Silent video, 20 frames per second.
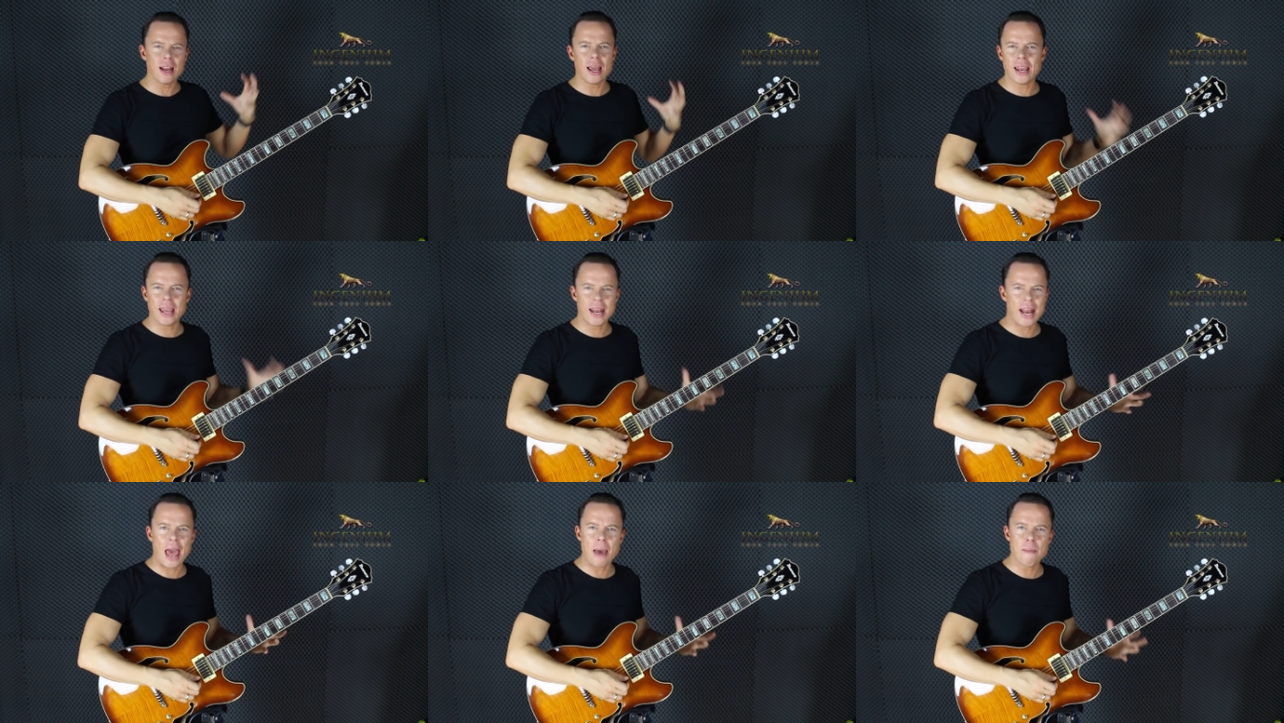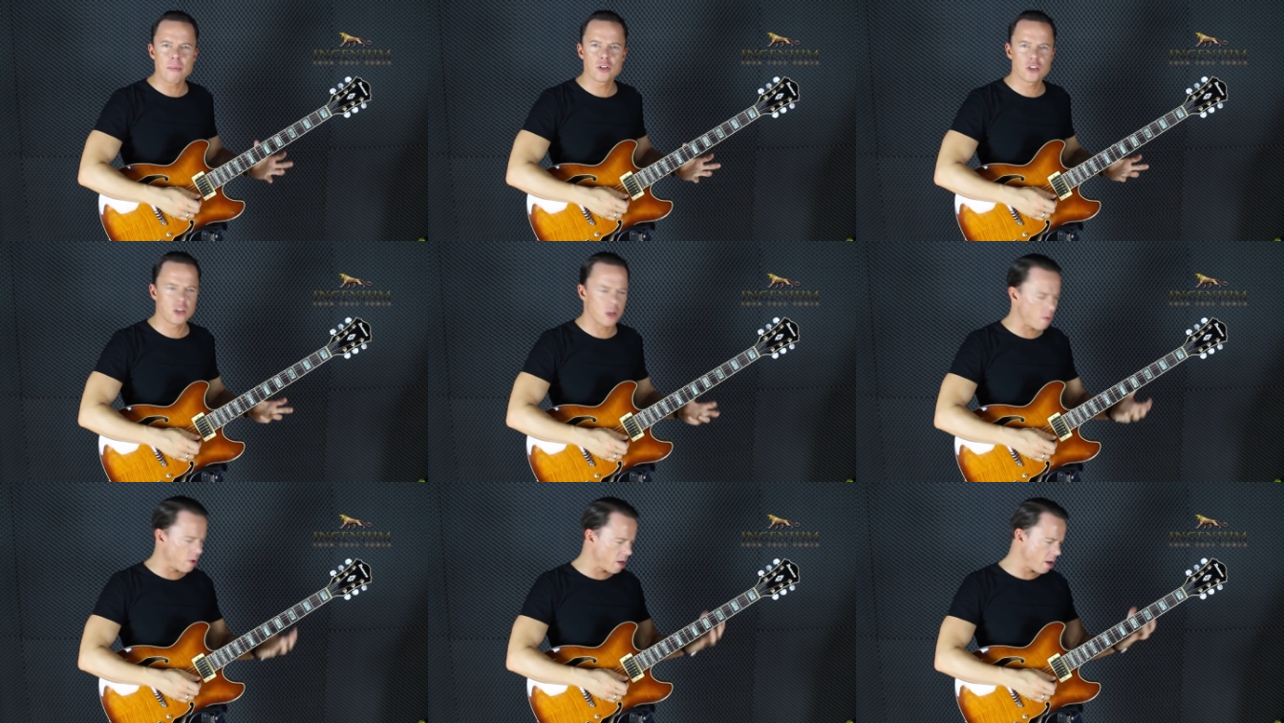like an
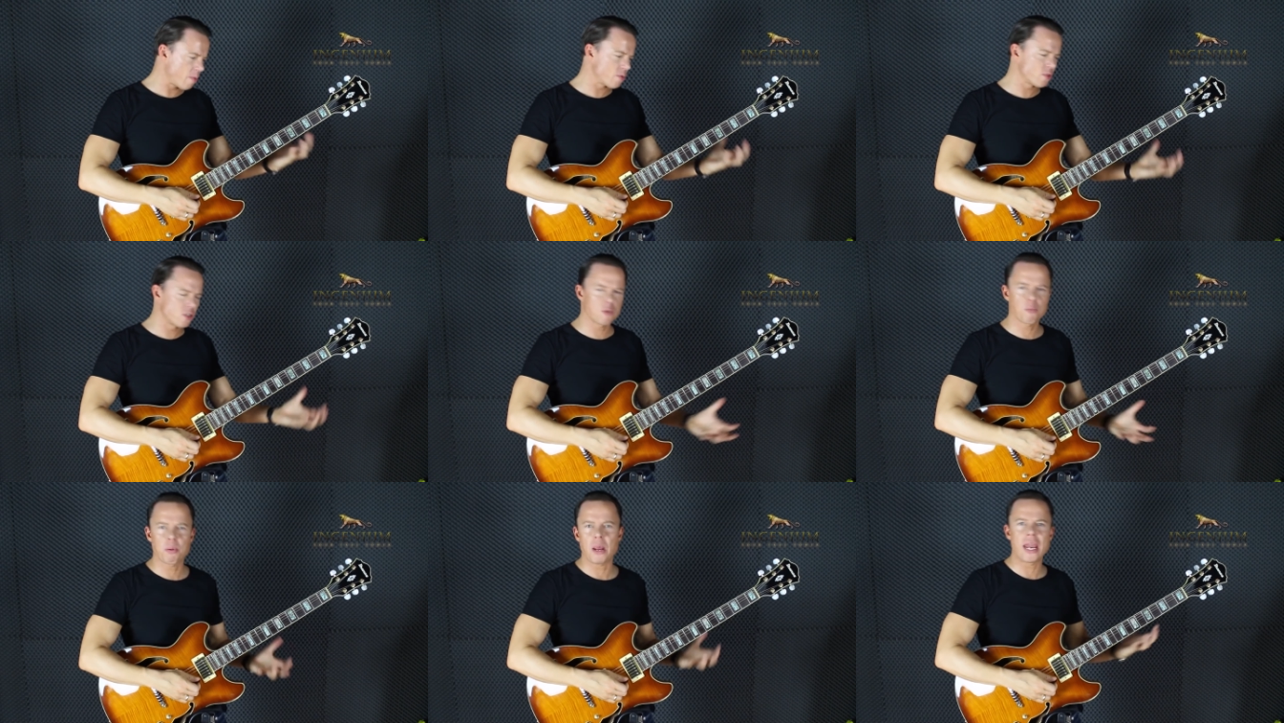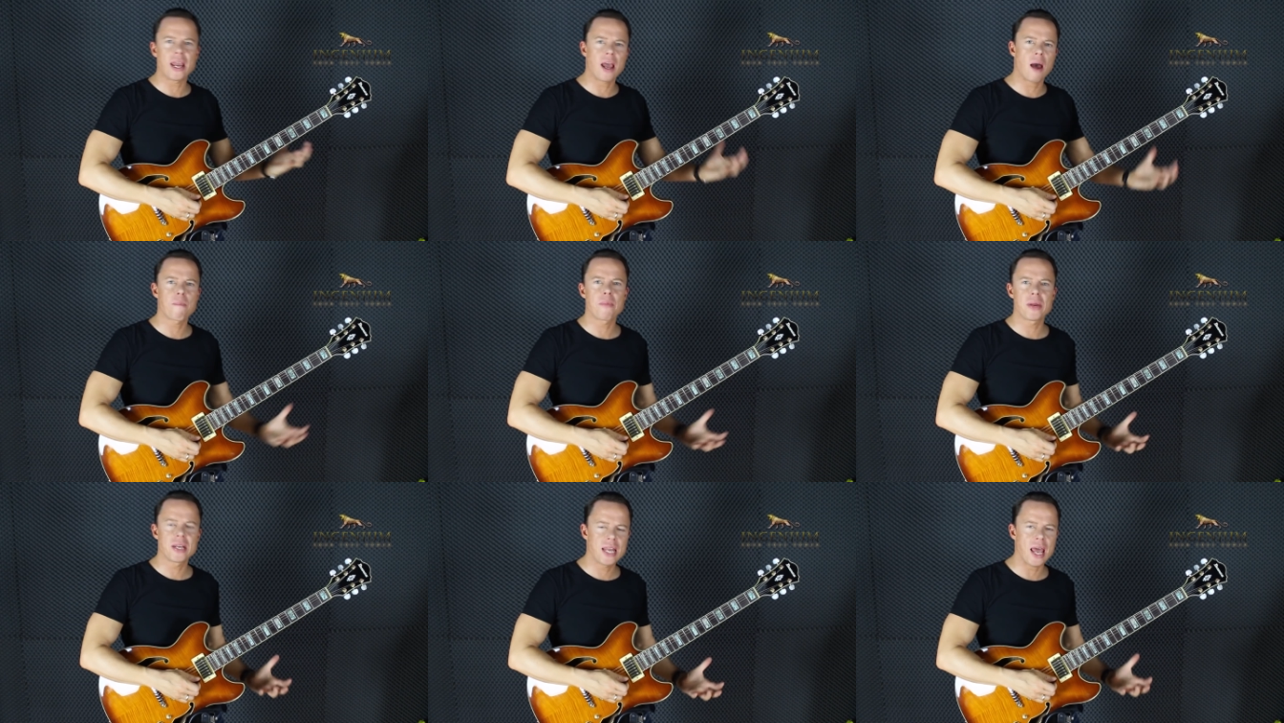amateur when I was just playing
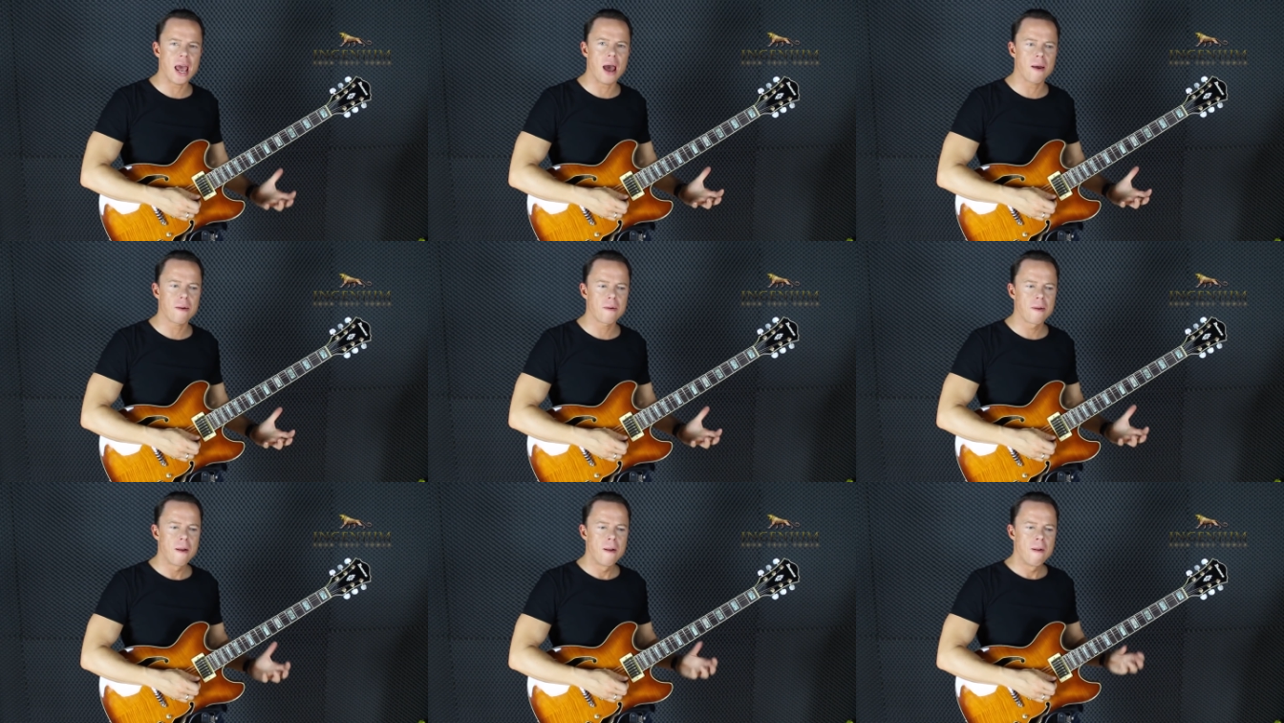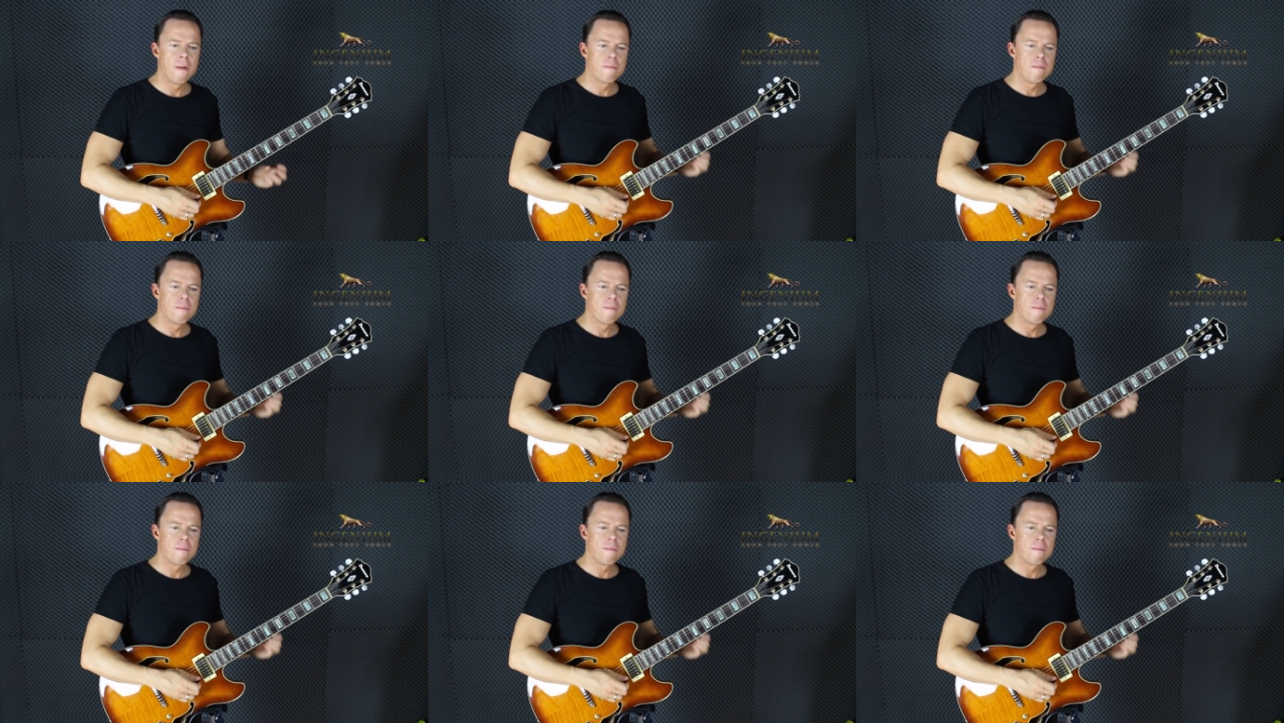up and down.